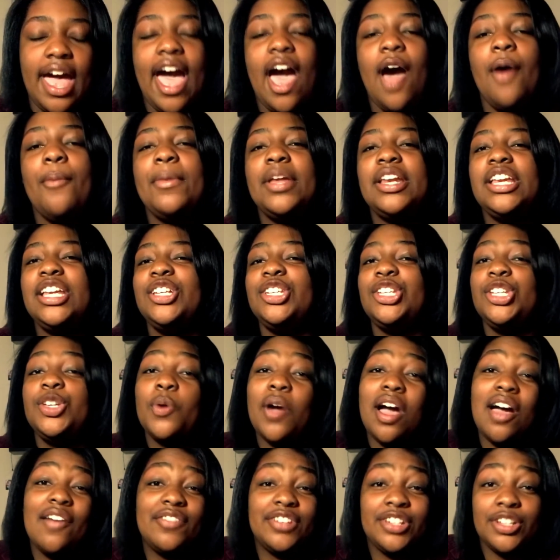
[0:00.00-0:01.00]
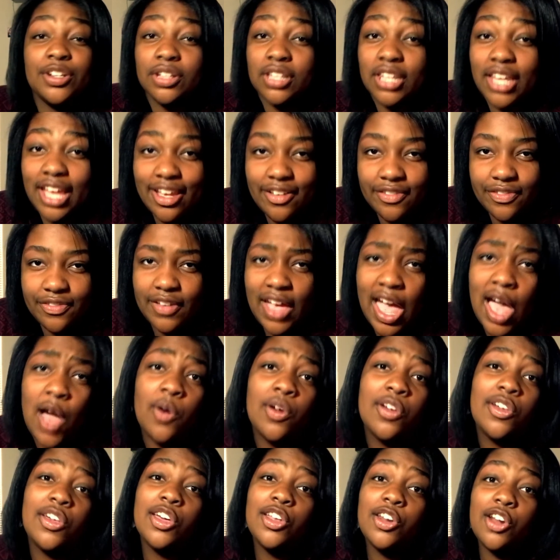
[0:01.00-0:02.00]
How many do you have in your life?
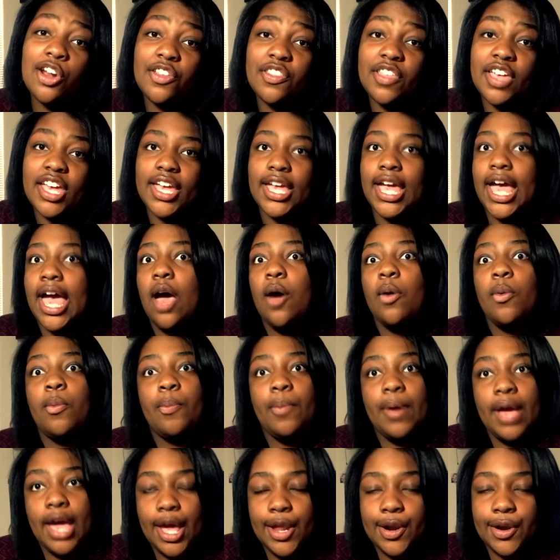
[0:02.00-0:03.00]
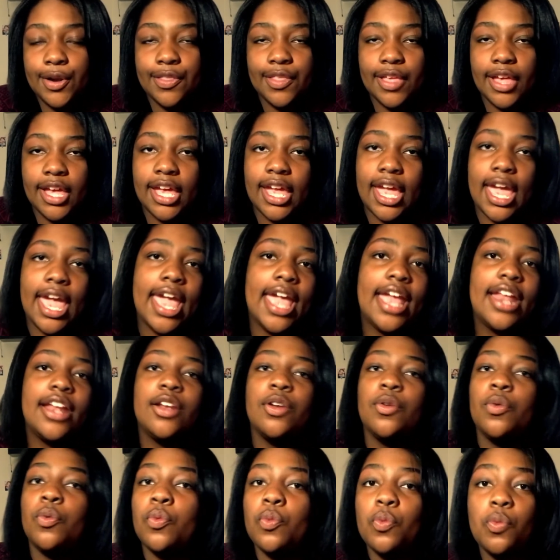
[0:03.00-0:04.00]
How good are they? How bad are they?
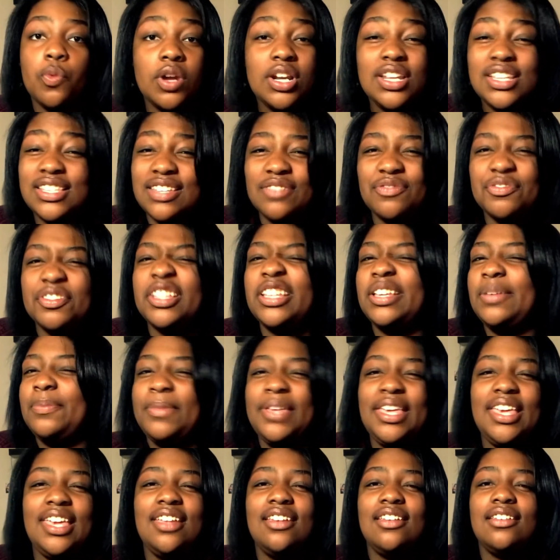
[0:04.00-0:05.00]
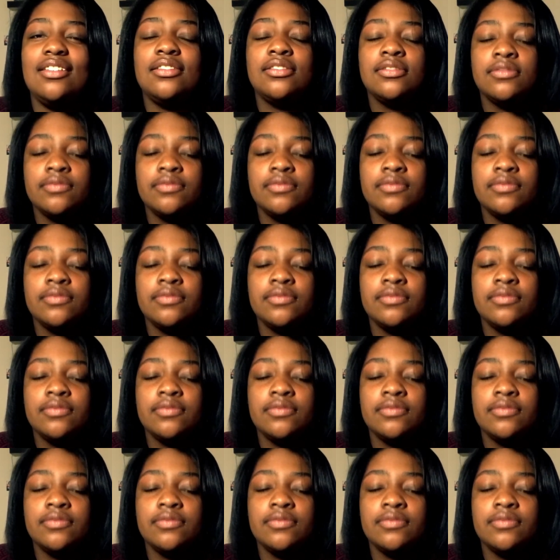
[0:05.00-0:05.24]
And what does it really mean?